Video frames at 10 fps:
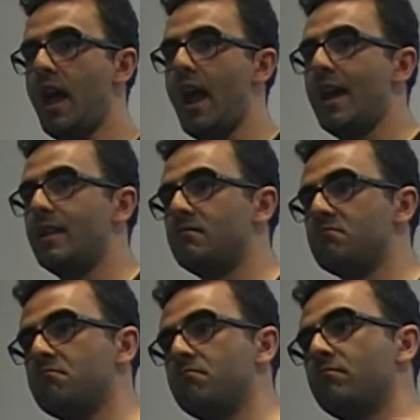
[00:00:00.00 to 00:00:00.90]
and
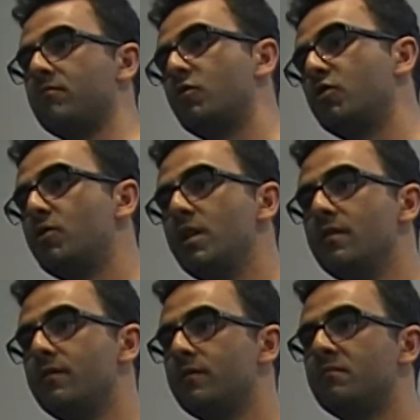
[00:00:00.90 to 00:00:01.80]
retrieve,